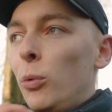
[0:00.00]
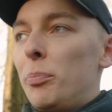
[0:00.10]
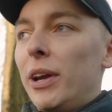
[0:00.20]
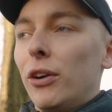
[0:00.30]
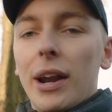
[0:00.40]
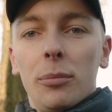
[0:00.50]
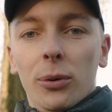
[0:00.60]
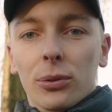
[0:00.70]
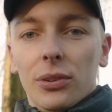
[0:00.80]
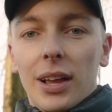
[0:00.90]
With bigger
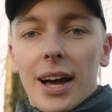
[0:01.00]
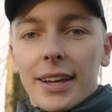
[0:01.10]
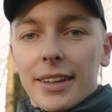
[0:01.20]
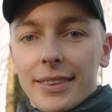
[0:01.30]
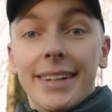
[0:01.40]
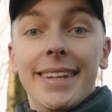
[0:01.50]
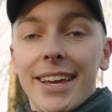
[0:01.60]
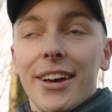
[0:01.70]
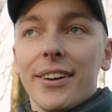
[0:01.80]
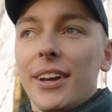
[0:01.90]
animals like the
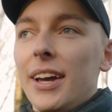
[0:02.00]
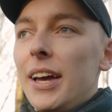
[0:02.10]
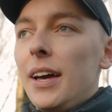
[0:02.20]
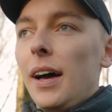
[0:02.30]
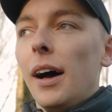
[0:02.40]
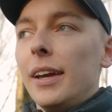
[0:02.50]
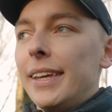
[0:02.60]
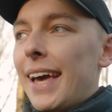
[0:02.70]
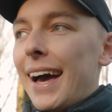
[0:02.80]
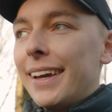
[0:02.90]
deer,
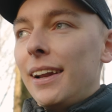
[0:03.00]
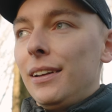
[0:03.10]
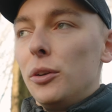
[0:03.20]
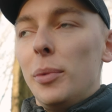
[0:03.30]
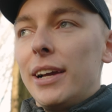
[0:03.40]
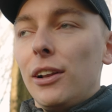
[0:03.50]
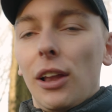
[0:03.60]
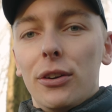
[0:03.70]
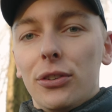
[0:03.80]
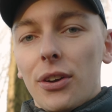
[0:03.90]
you can get a little bit
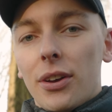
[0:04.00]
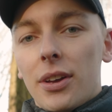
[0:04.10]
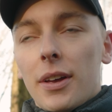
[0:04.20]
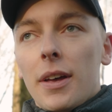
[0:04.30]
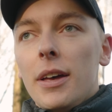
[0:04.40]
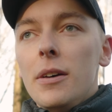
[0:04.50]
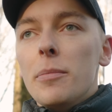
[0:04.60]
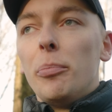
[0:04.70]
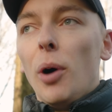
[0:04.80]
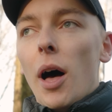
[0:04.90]
closer,
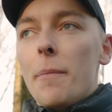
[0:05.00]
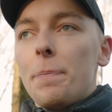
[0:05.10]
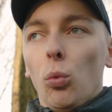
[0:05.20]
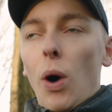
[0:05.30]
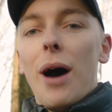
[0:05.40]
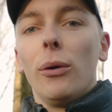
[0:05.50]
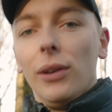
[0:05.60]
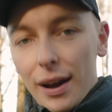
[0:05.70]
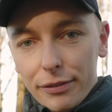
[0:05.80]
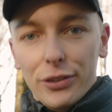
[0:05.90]
but
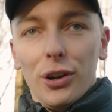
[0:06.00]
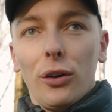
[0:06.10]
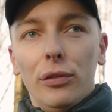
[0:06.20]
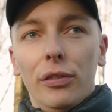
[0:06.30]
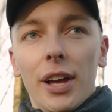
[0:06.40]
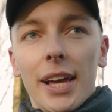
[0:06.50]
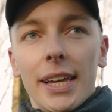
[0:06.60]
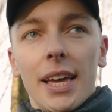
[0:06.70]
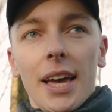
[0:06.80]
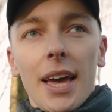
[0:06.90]
wildlife
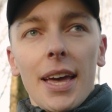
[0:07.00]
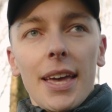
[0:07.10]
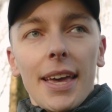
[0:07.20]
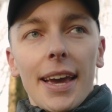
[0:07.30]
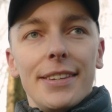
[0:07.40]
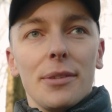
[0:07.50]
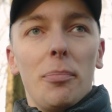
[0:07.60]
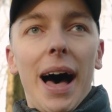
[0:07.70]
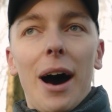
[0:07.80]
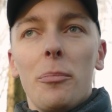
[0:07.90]
photography is
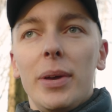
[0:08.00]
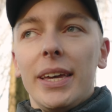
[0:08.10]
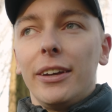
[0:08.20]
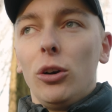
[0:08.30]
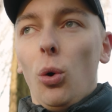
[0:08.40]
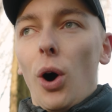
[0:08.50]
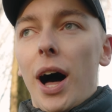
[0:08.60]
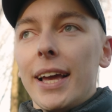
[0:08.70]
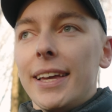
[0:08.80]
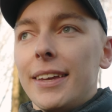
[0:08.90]
about being
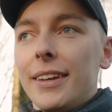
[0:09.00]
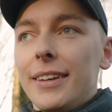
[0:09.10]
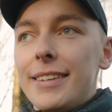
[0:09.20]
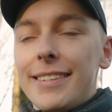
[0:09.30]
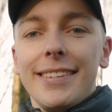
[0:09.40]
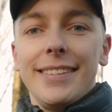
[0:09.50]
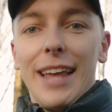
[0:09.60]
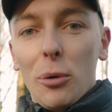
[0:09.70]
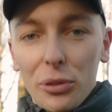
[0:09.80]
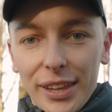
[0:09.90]
quite
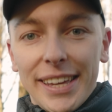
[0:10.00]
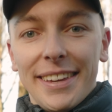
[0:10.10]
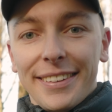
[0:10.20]
stealthy.